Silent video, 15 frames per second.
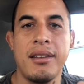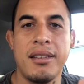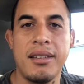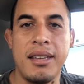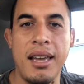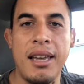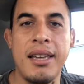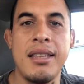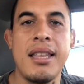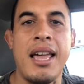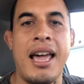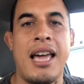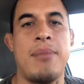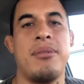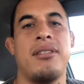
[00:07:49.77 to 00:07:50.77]
get in the
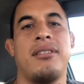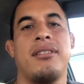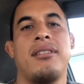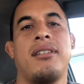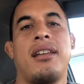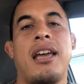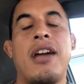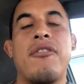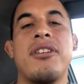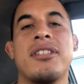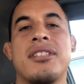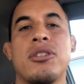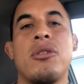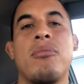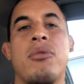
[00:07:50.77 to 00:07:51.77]
habit every
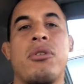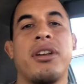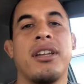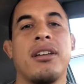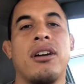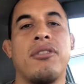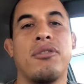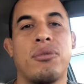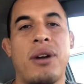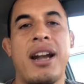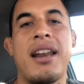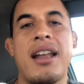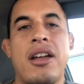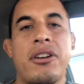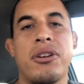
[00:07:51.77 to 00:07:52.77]
single morning of
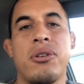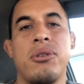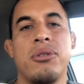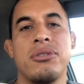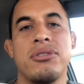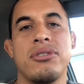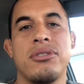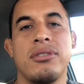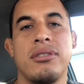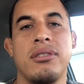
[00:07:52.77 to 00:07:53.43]
writing out your goals.